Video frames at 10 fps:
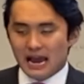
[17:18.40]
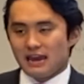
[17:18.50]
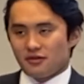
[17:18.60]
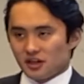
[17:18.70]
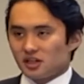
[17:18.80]

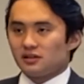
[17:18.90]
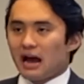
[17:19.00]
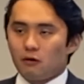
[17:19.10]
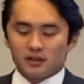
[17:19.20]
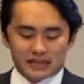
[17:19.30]
Yet, this is
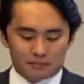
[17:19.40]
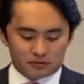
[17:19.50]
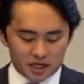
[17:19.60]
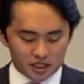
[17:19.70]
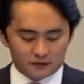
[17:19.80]
not what
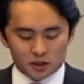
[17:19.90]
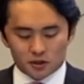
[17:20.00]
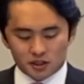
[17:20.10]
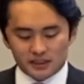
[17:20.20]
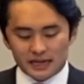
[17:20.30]
separation of
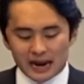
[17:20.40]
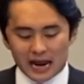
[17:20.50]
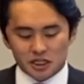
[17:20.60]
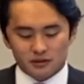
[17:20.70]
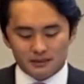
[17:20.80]
church and state
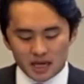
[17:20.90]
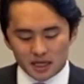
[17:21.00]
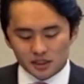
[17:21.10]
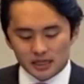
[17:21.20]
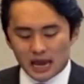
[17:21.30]
actually
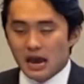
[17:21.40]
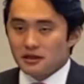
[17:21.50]
means.